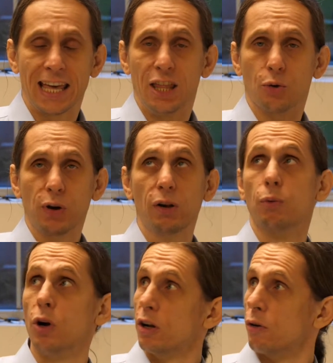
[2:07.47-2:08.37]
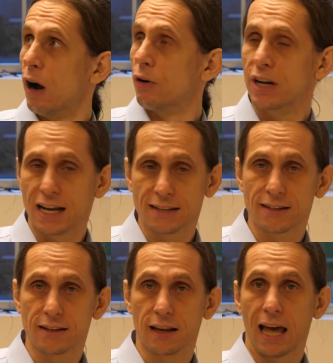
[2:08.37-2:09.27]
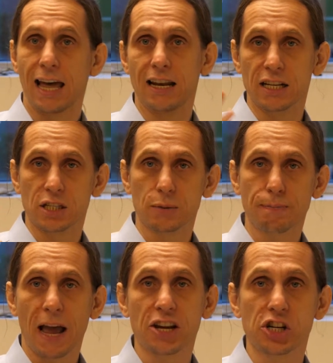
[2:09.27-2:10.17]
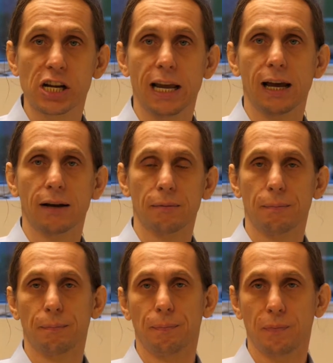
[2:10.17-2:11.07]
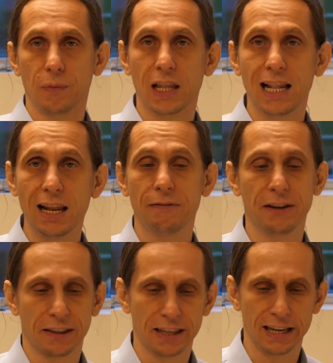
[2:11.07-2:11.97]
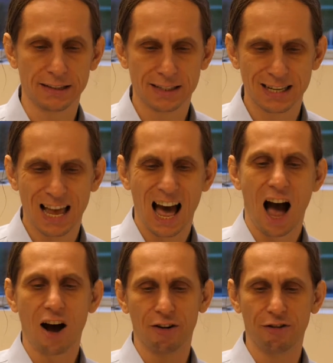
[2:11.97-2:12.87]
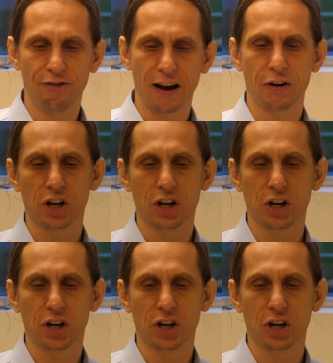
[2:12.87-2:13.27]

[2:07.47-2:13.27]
The real world around us, and especially living things, are very